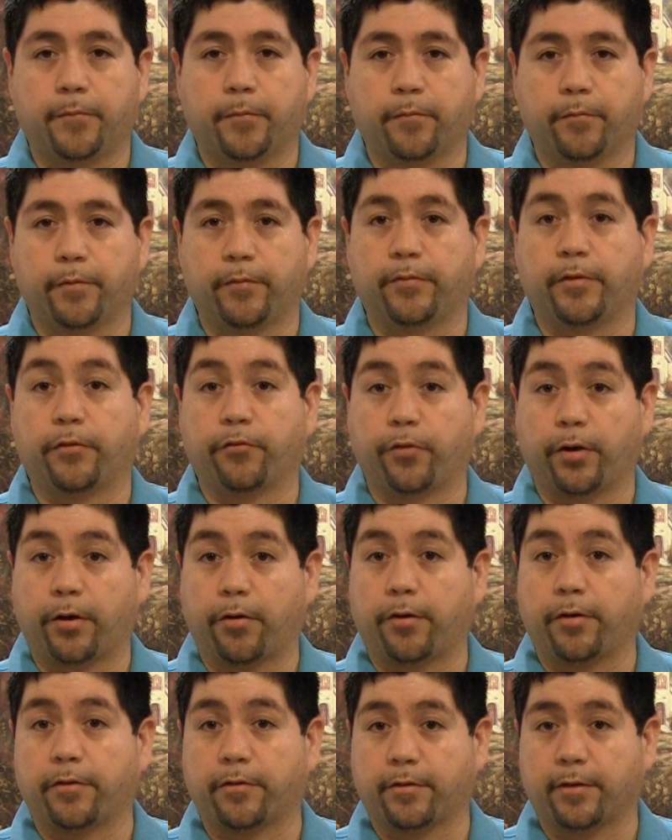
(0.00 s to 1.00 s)
with the
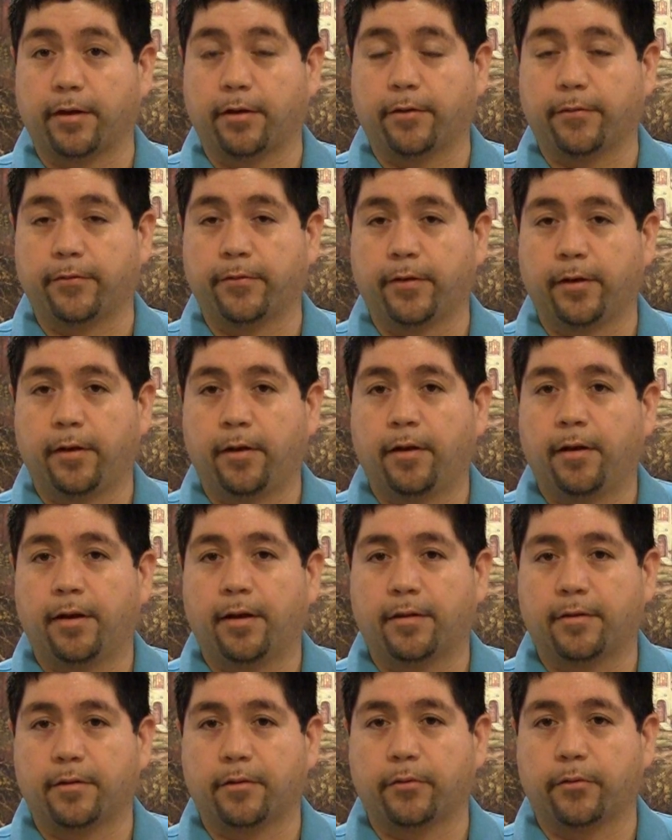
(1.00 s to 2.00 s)
trigger itself
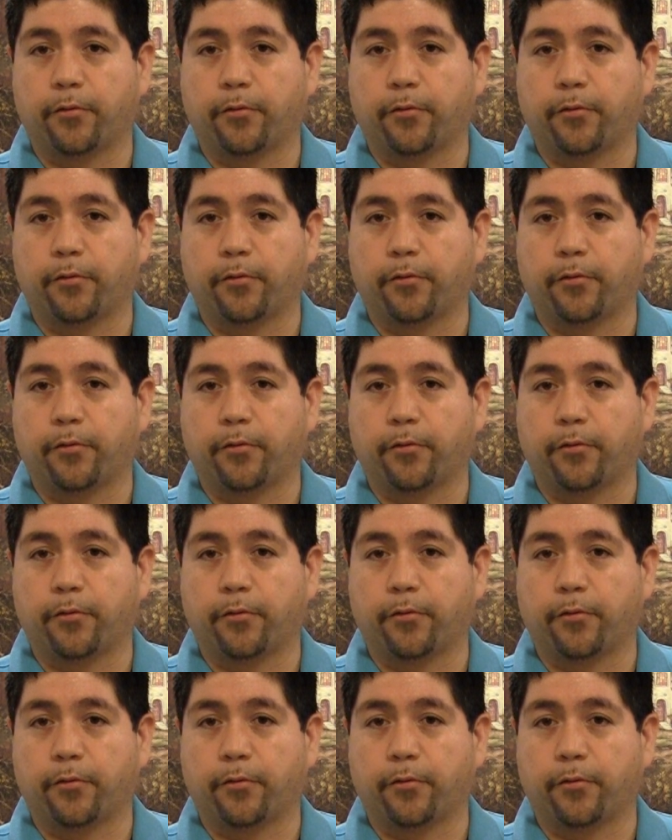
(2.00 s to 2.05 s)
as a